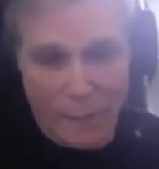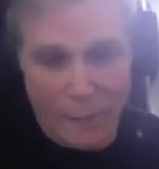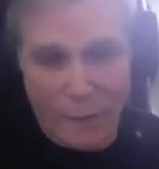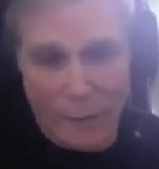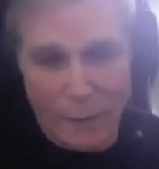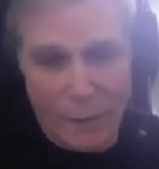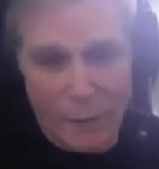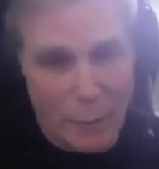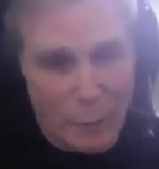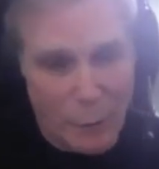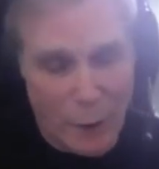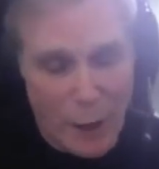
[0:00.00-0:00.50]
from
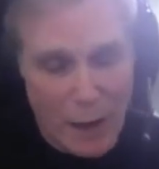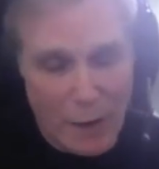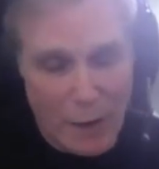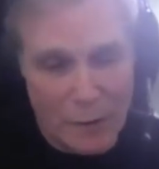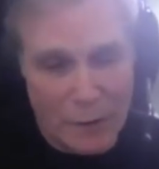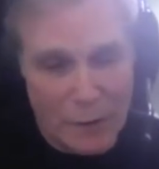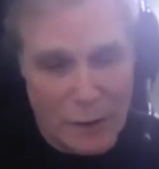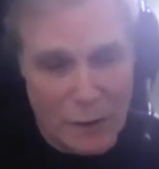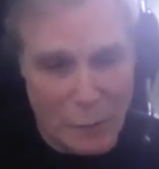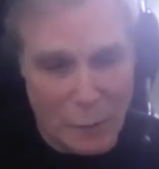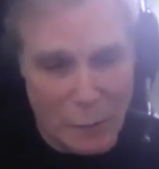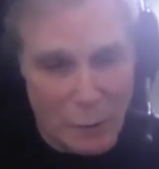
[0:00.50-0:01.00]
the
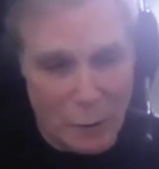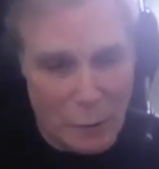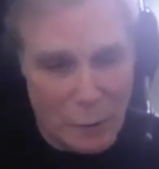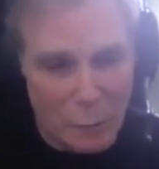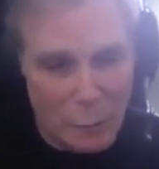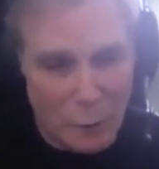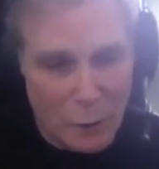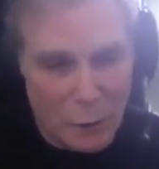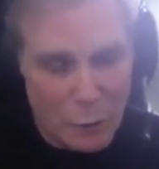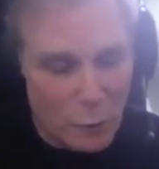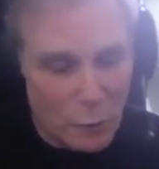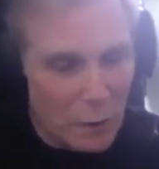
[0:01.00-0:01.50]
privacy world,
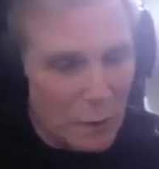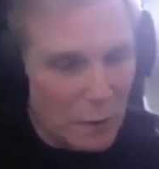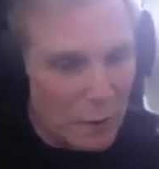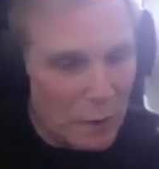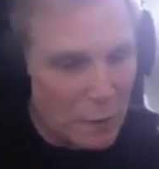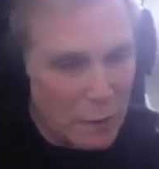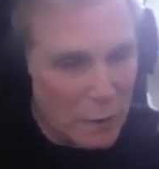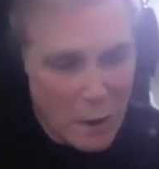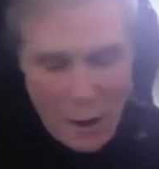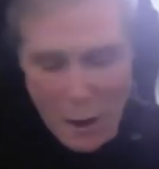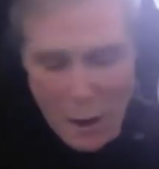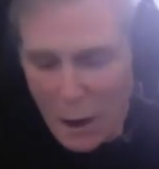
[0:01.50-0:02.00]
which was
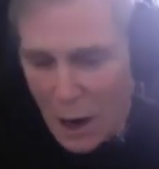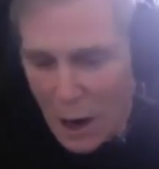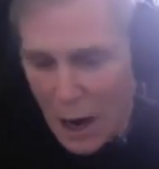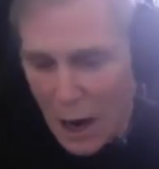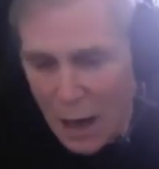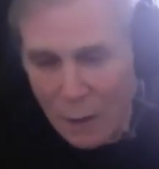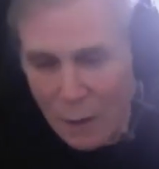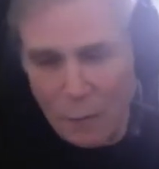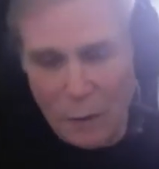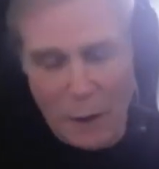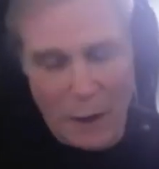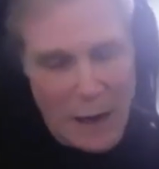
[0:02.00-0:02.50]
I
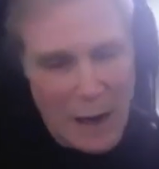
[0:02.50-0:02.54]
don't want